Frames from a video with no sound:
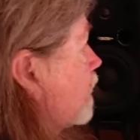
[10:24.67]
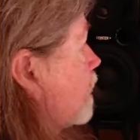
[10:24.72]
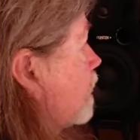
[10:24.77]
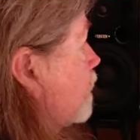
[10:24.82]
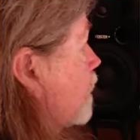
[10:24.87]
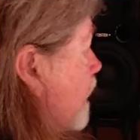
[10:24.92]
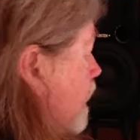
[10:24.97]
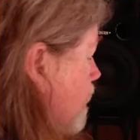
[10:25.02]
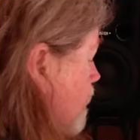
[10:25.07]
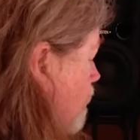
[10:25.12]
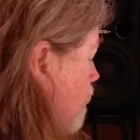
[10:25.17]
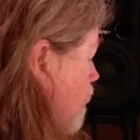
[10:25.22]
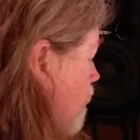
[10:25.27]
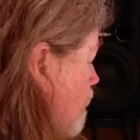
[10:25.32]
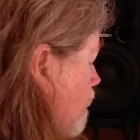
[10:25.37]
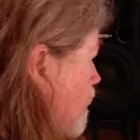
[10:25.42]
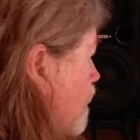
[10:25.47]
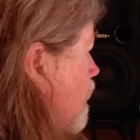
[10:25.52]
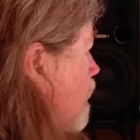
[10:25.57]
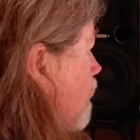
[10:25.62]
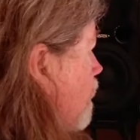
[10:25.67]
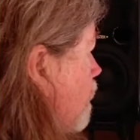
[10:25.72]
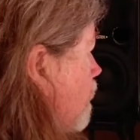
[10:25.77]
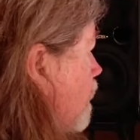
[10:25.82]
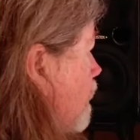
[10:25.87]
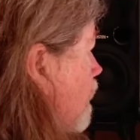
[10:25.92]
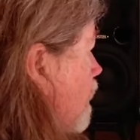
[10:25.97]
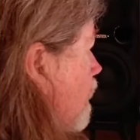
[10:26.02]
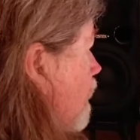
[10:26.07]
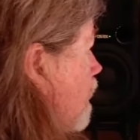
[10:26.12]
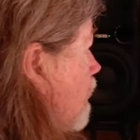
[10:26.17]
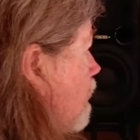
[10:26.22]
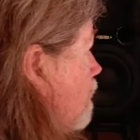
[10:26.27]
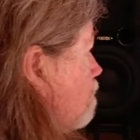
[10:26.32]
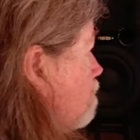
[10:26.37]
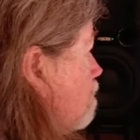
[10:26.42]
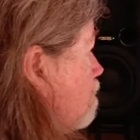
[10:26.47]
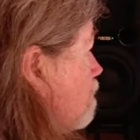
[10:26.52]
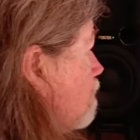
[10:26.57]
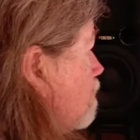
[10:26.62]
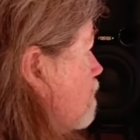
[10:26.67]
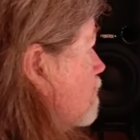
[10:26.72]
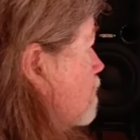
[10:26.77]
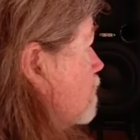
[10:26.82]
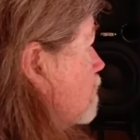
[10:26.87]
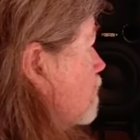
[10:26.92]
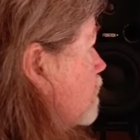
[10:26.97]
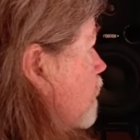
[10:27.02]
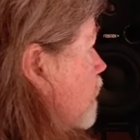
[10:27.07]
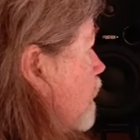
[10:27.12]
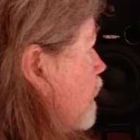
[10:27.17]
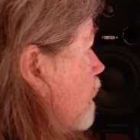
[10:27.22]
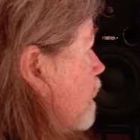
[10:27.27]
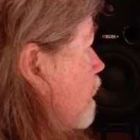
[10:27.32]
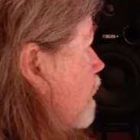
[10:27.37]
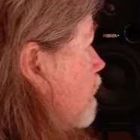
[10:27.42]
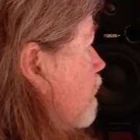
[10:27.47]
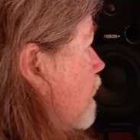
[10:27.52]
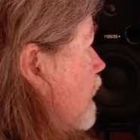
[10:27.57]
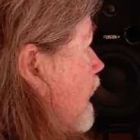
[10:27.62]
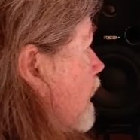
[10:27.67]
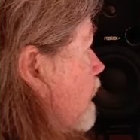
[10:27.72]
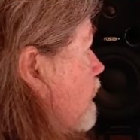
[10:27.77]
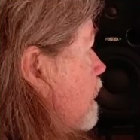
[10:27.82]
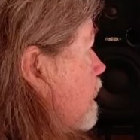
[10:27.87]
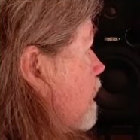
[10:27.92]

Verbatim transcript: little piece of room tone, like